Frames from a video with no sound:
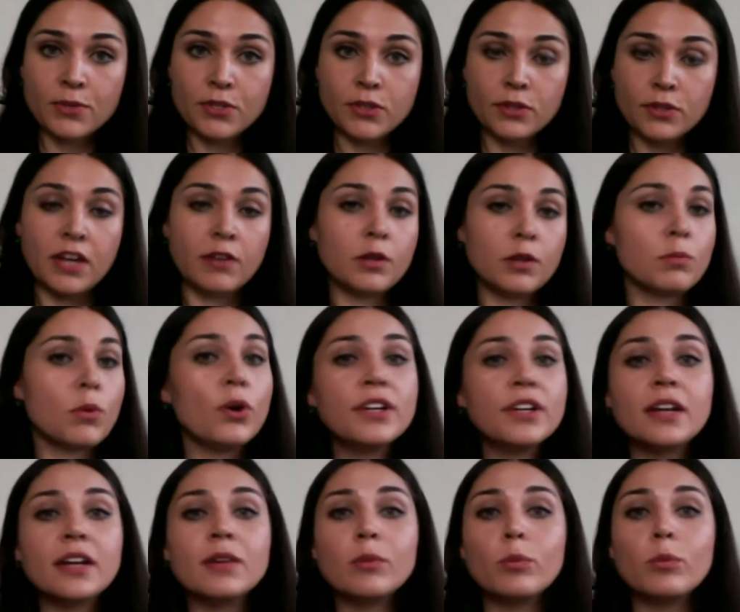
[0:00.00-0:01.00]
So they were more
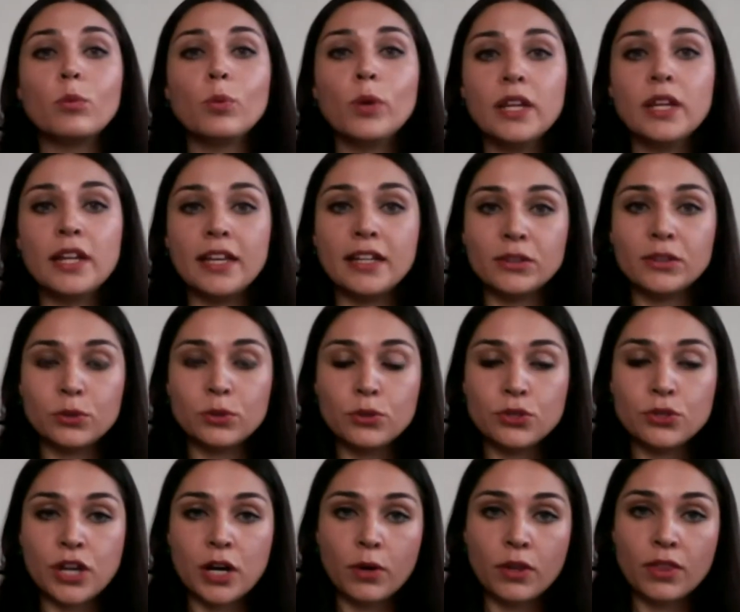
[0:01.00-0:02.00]
than willing to
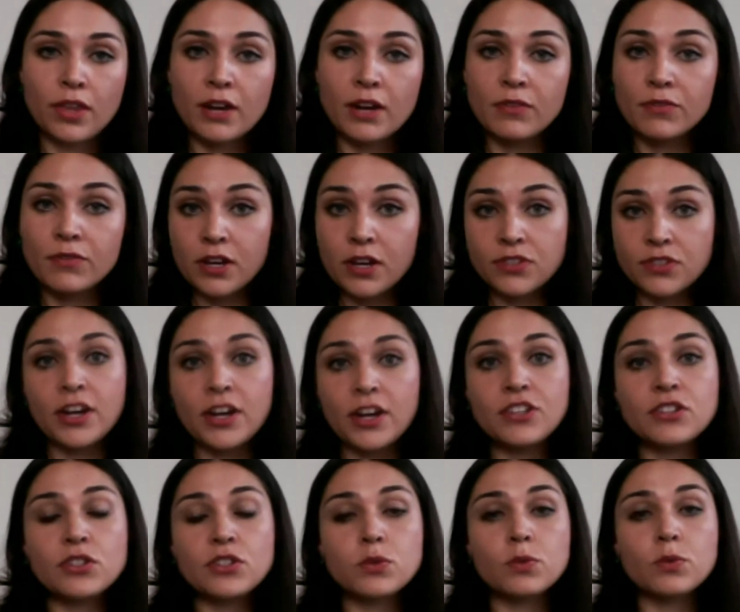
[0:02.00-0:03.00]
share what their
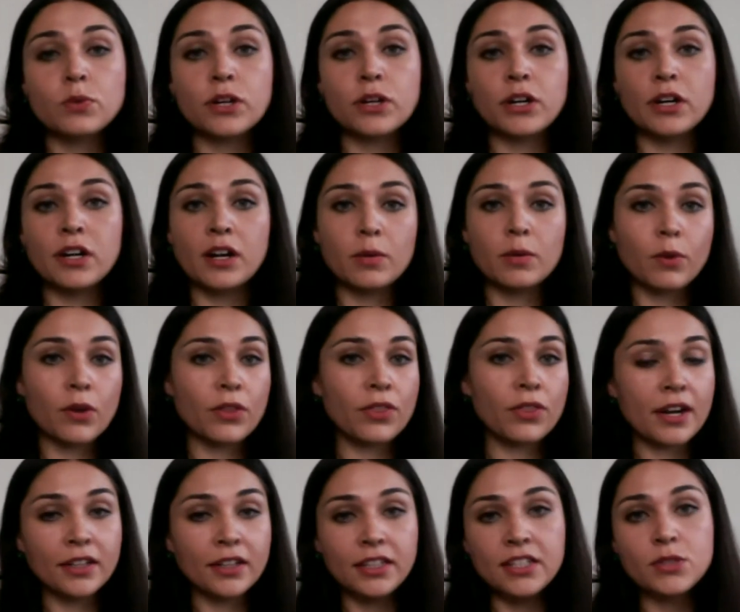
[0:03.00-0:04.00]
frustrations were and what their
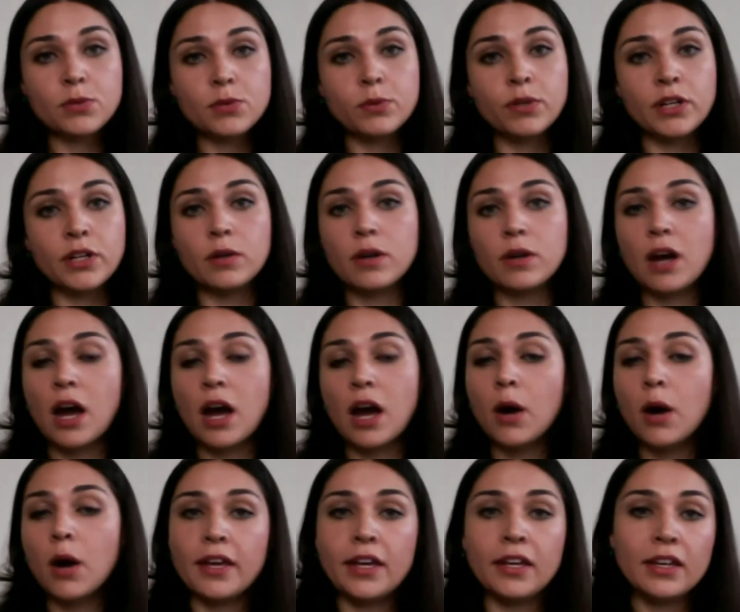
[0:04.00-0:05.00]
needs were, how
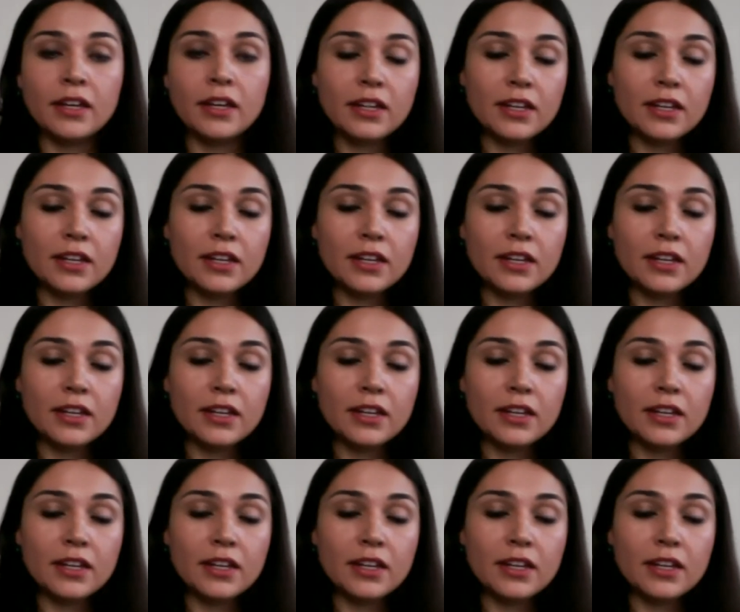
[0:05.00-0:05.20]
they